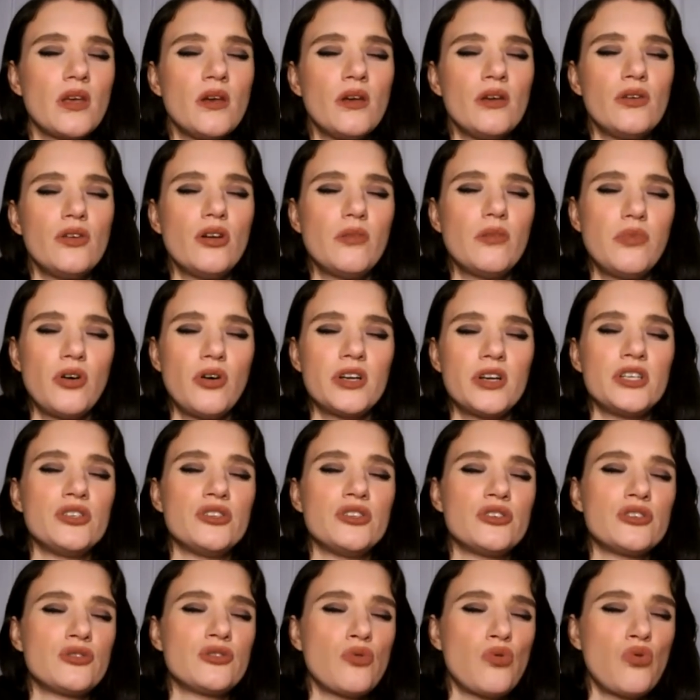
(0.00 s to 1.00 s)
Your body is
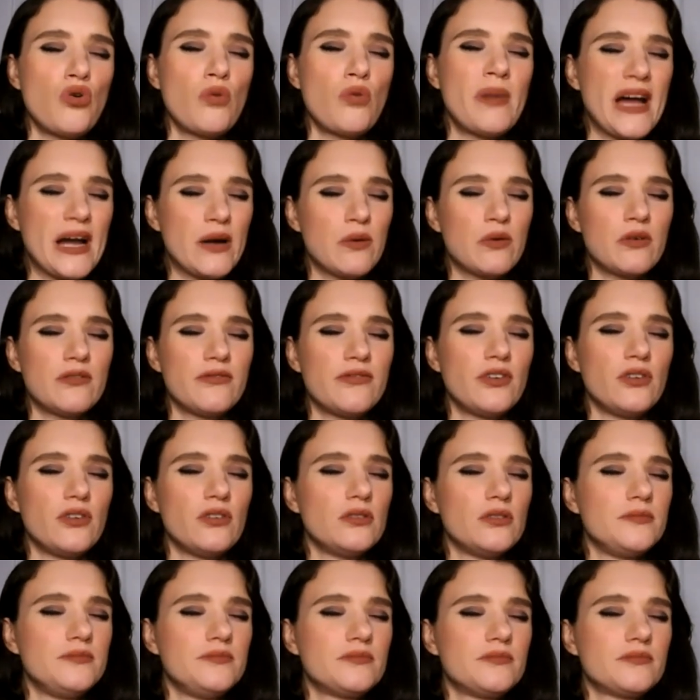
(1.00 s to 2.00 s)
so
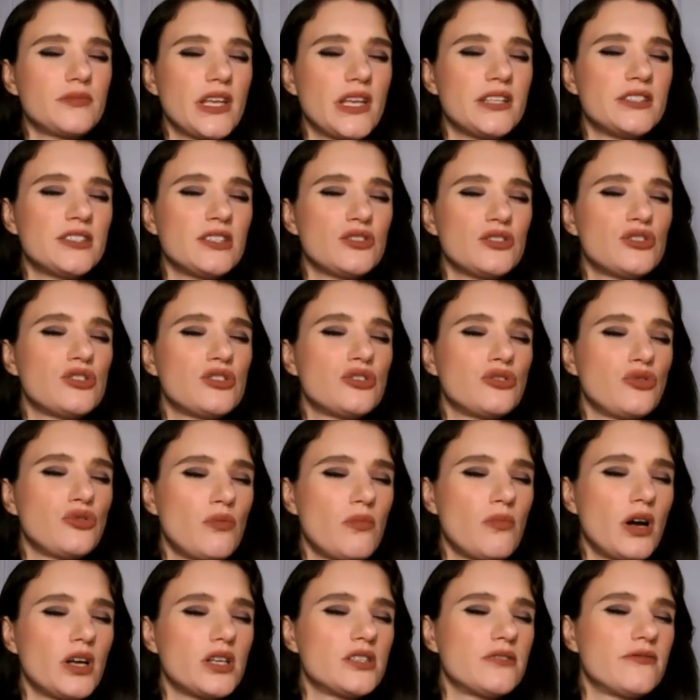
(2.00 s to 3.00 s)
powerful. It does so
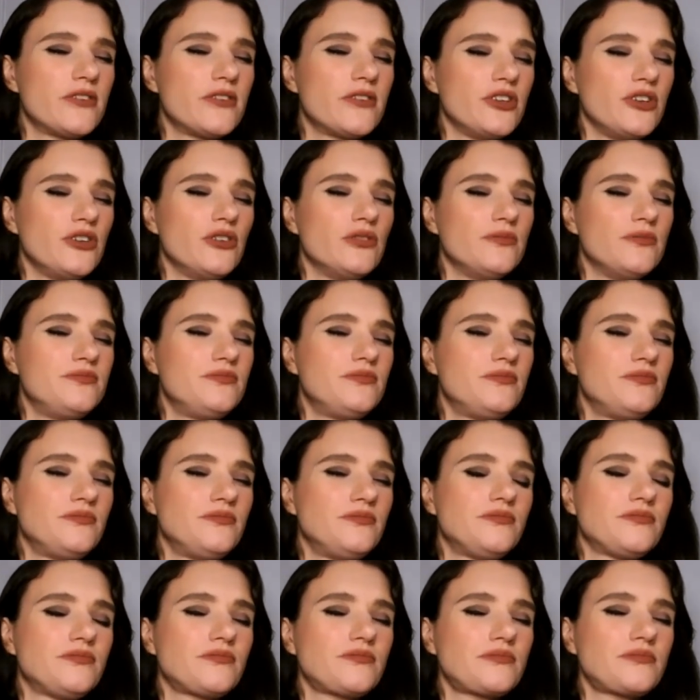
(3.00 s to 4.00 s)
much for you.
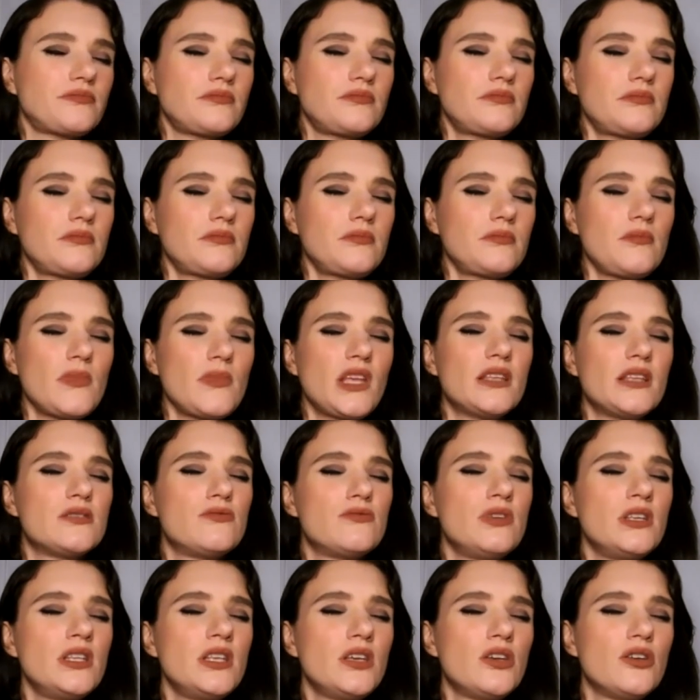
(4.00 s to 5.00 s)
It's
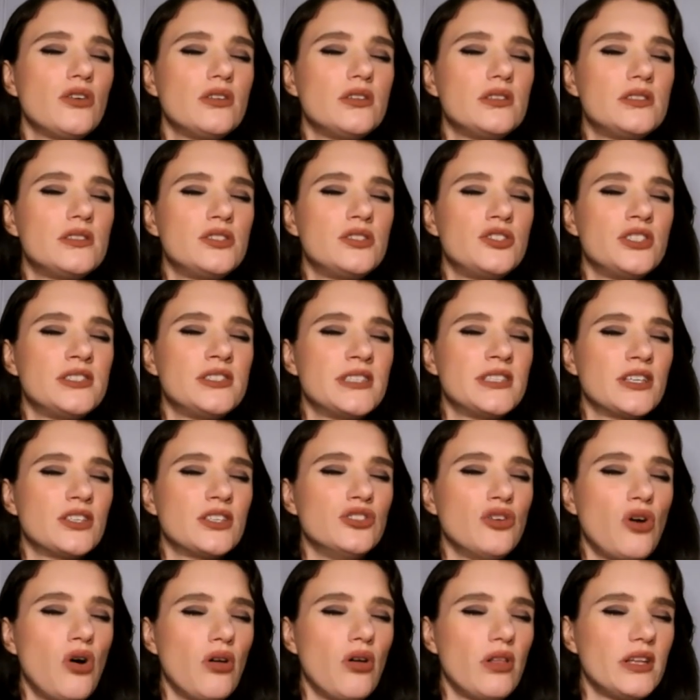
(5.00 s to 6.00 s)
really good to just
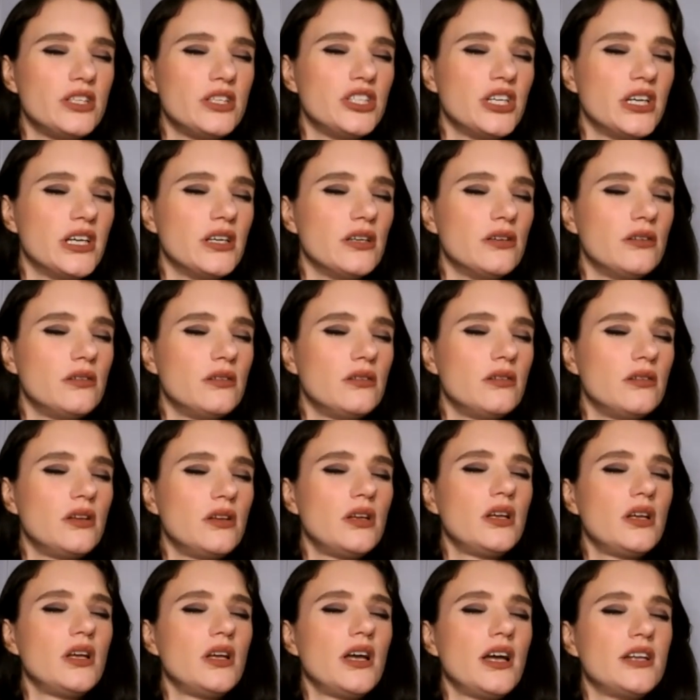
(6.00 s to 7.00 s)
acknowledge it.
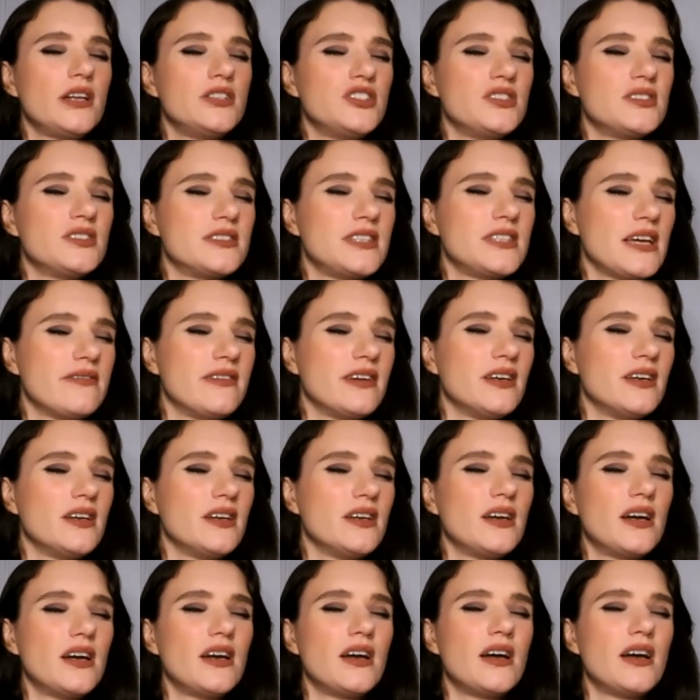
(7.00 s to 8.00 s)
Just give it
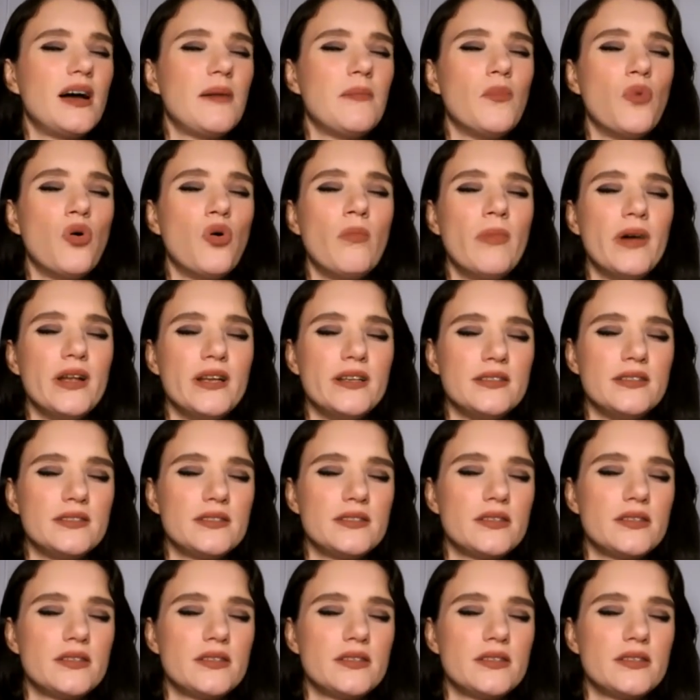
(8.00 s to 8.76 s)
a moment.